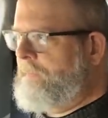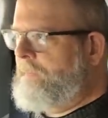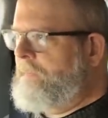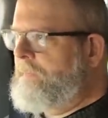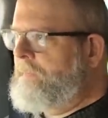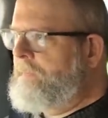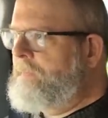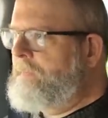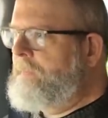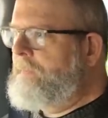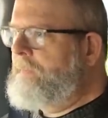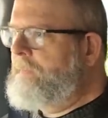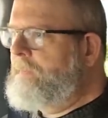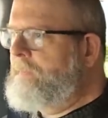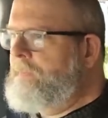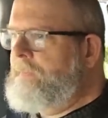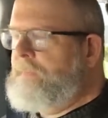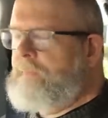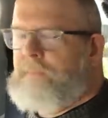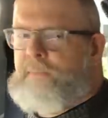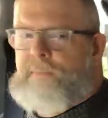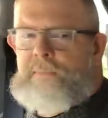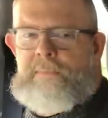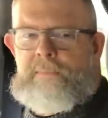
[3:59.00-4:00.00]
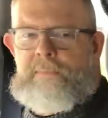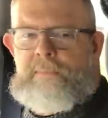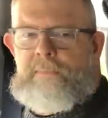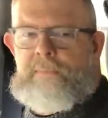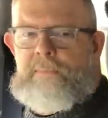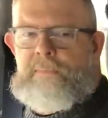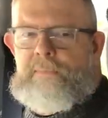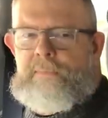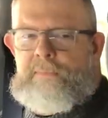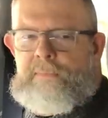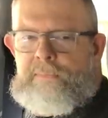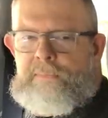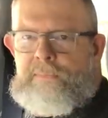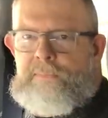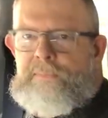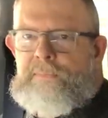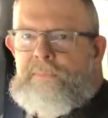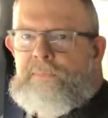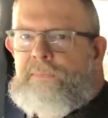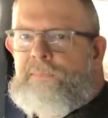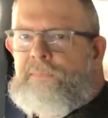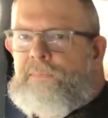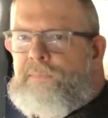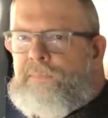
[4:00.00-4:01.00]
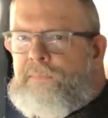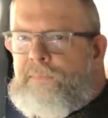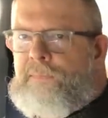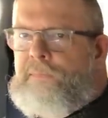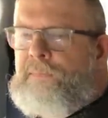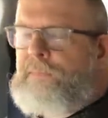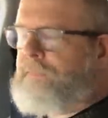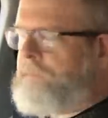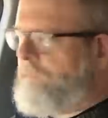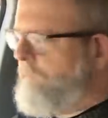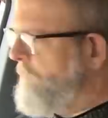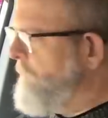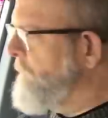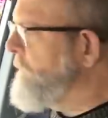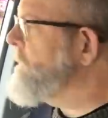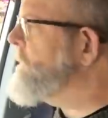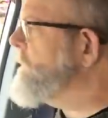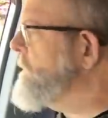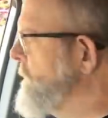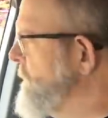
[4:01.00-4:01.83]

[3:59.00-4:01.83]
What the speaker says: (silent)